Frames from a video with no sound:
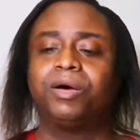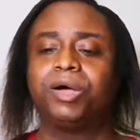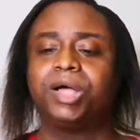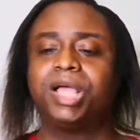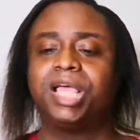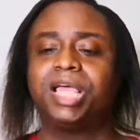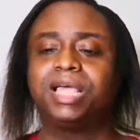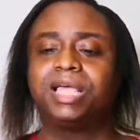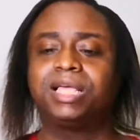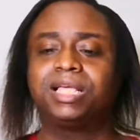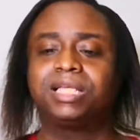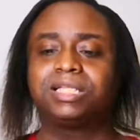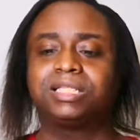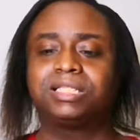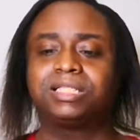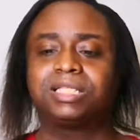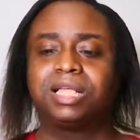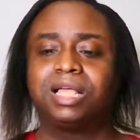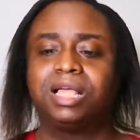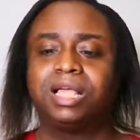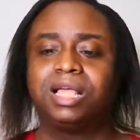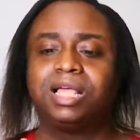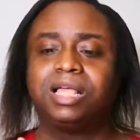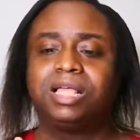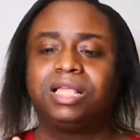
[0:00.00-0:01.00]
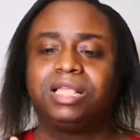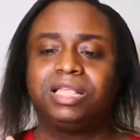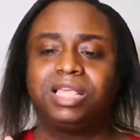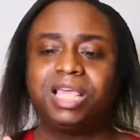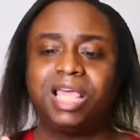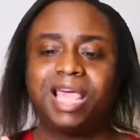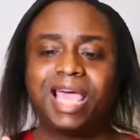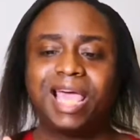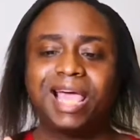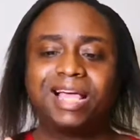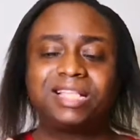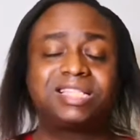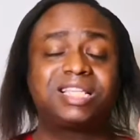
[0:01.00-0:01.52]
is
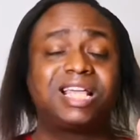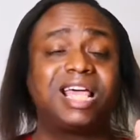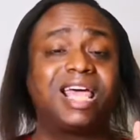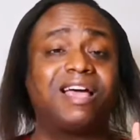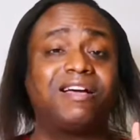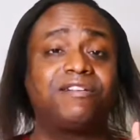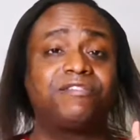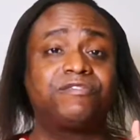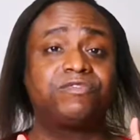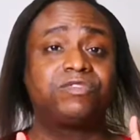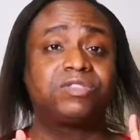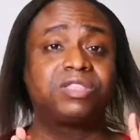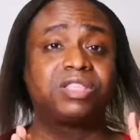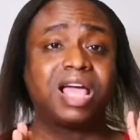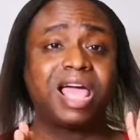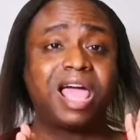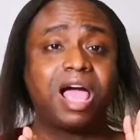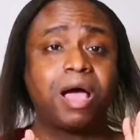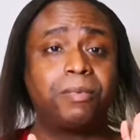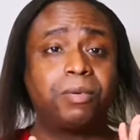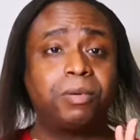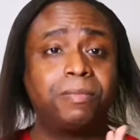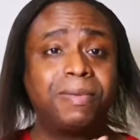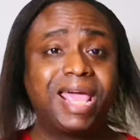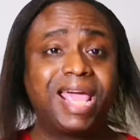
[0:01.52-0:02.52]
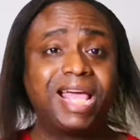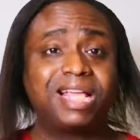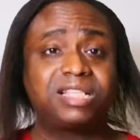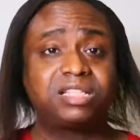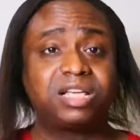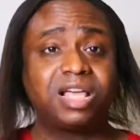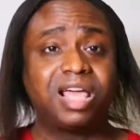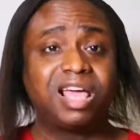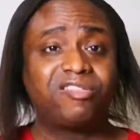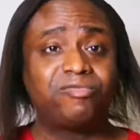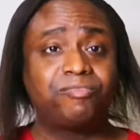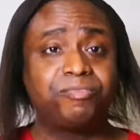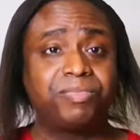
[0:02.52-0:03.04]
the album had
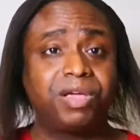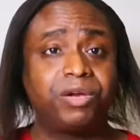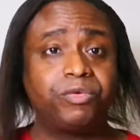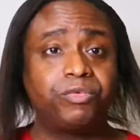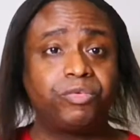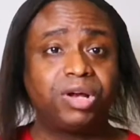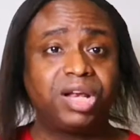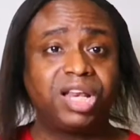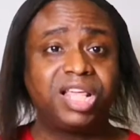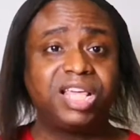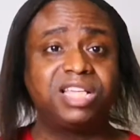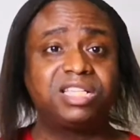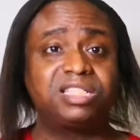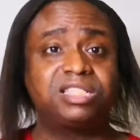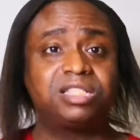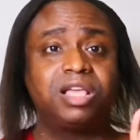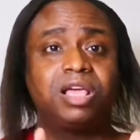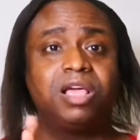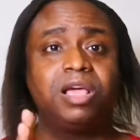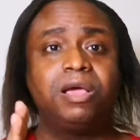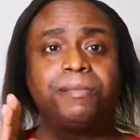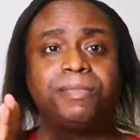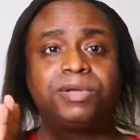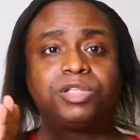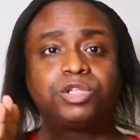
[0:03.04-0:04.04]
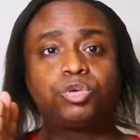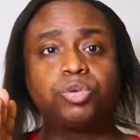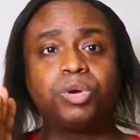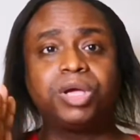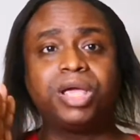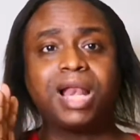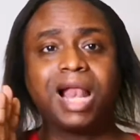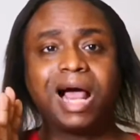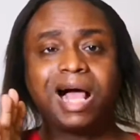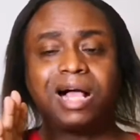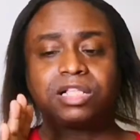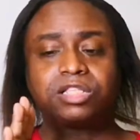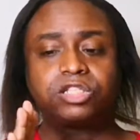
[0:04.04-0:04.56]
to have been released
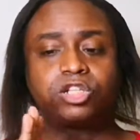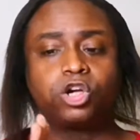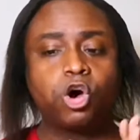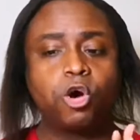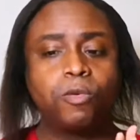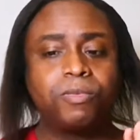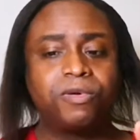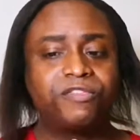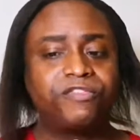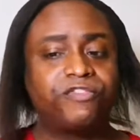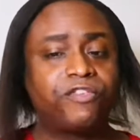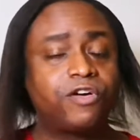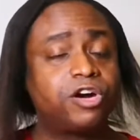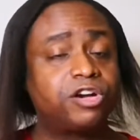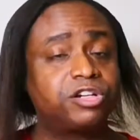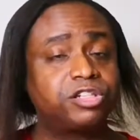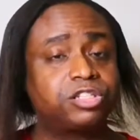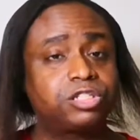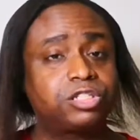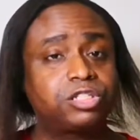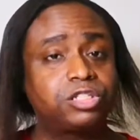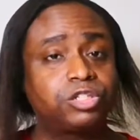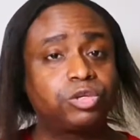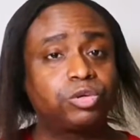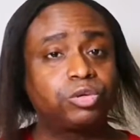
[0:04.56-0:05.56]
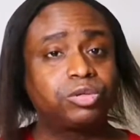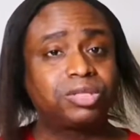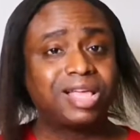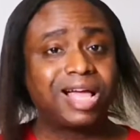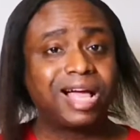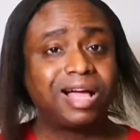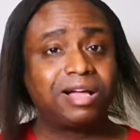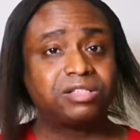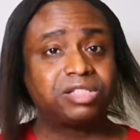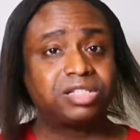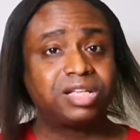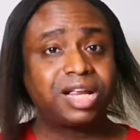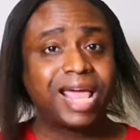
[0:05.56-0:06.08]
between October 1st,
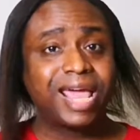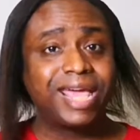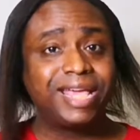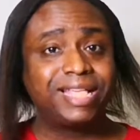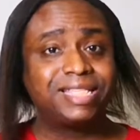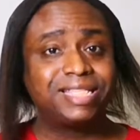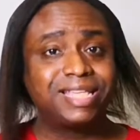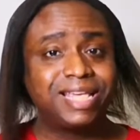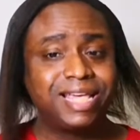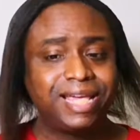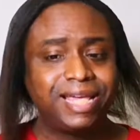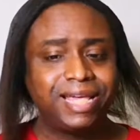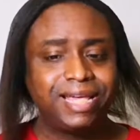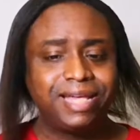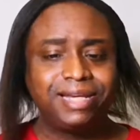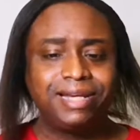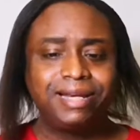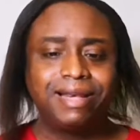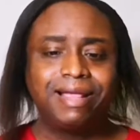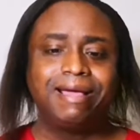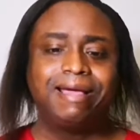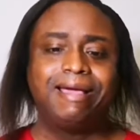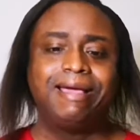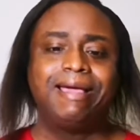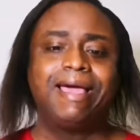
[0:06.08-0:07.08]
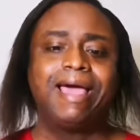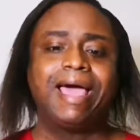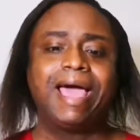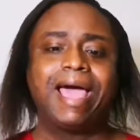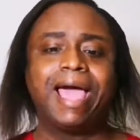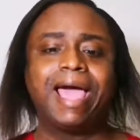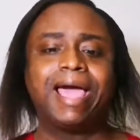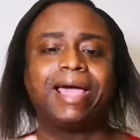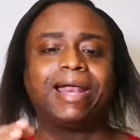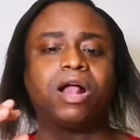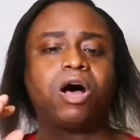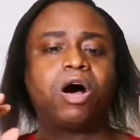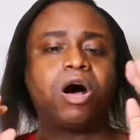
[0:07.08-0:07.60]
2018
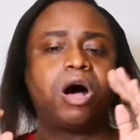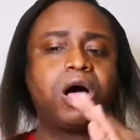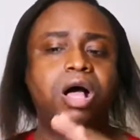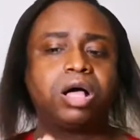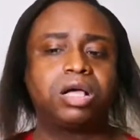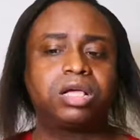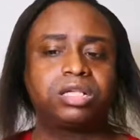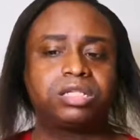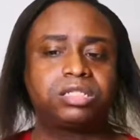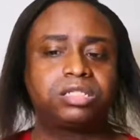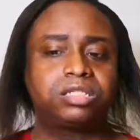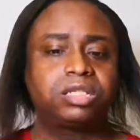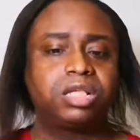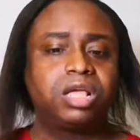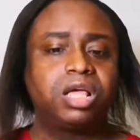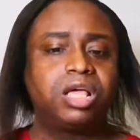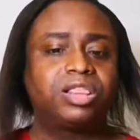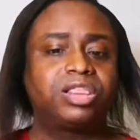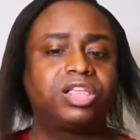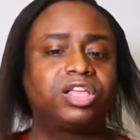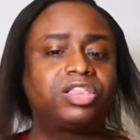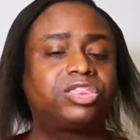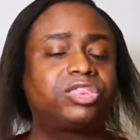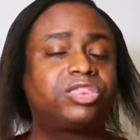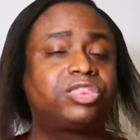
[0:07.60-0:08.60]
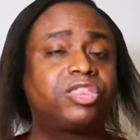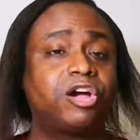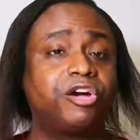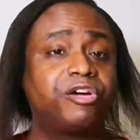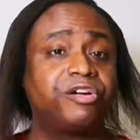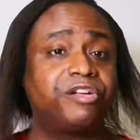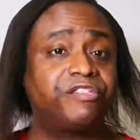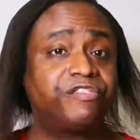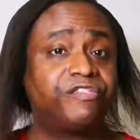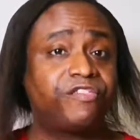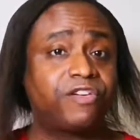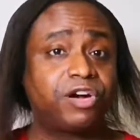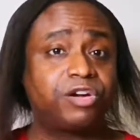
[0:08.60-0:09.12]
and August the
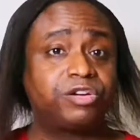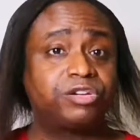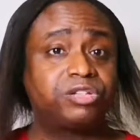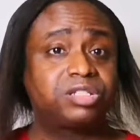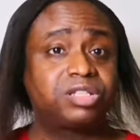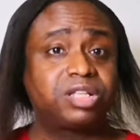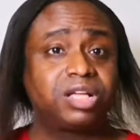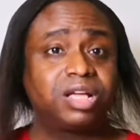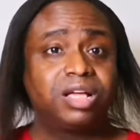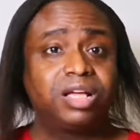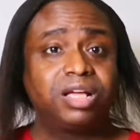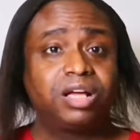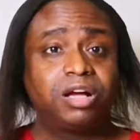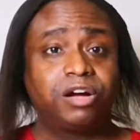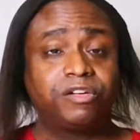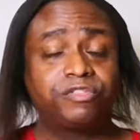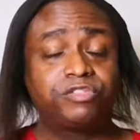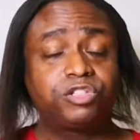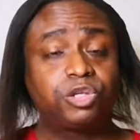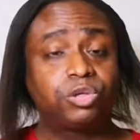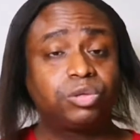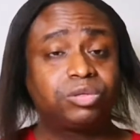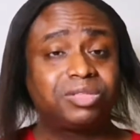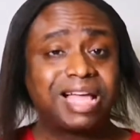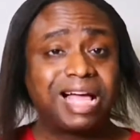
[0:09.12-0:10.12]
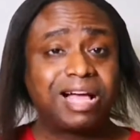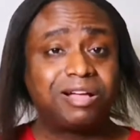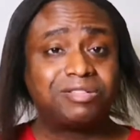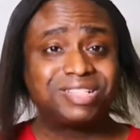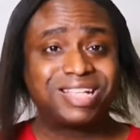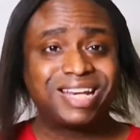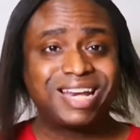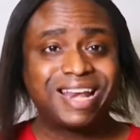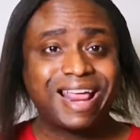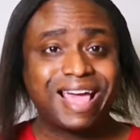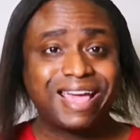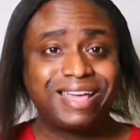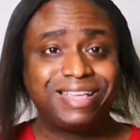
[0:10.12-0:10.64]
31st of
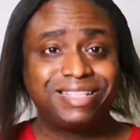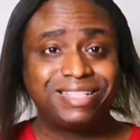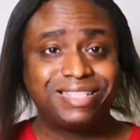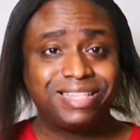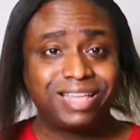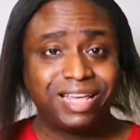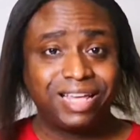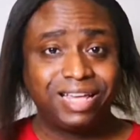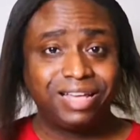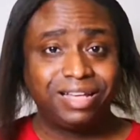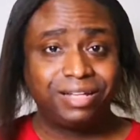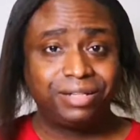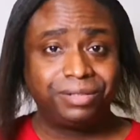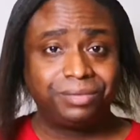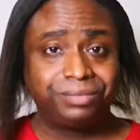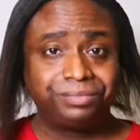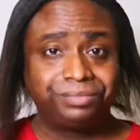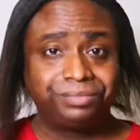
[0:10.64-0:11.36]
2019.